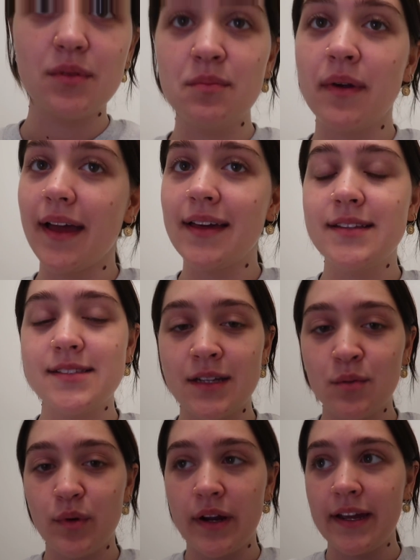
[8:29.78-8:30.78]
to be my
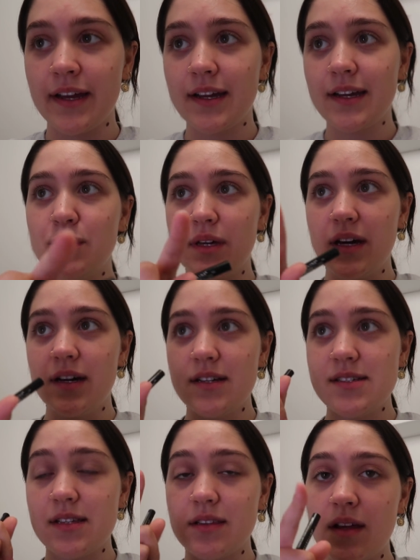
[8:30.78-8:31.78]
editing break
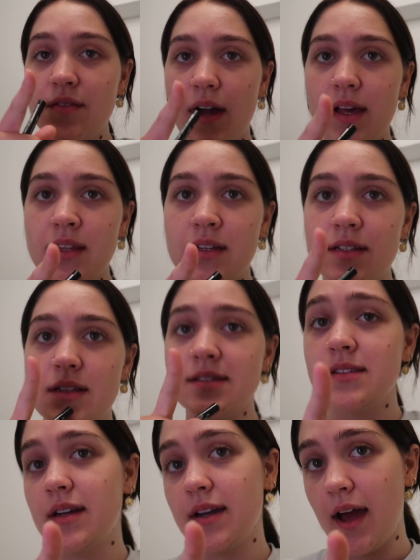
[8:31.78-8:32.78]
because Love Island is
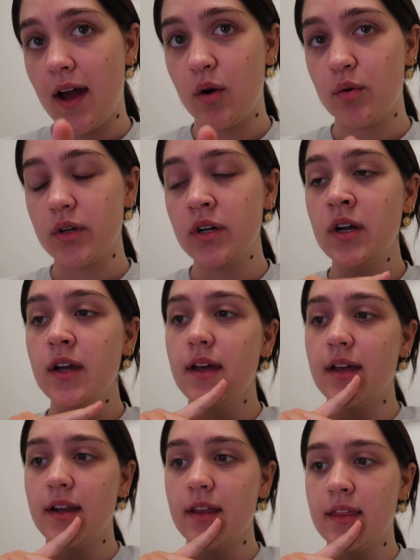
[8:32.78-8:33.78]
in an hour
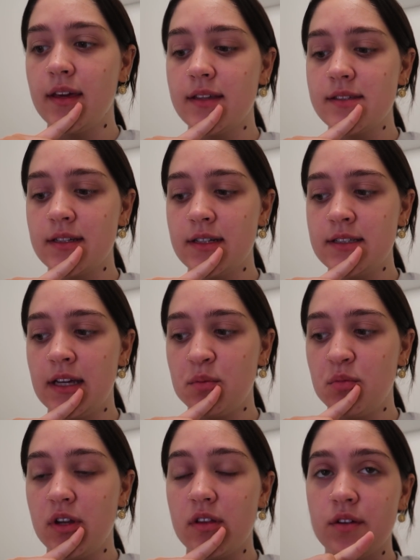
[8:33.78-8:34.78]
and I think it's going to take
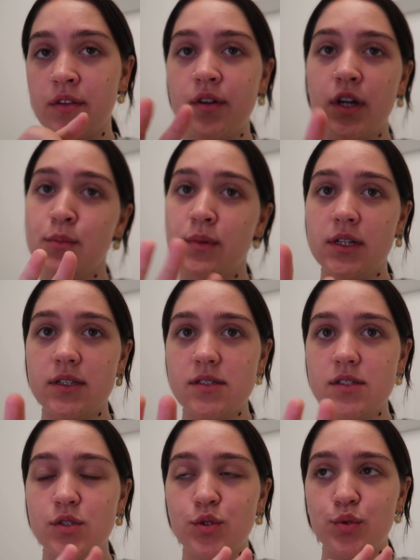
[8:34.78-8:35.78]
me another 30
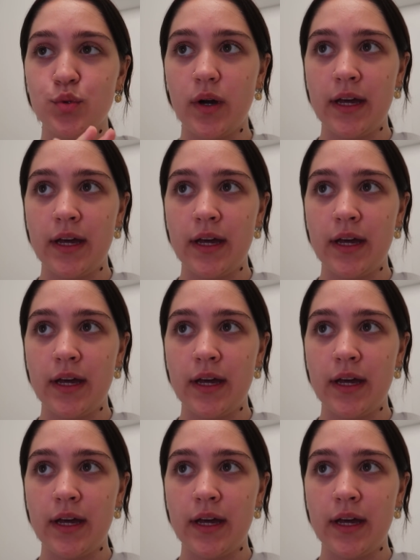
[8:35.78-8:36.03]
minutes to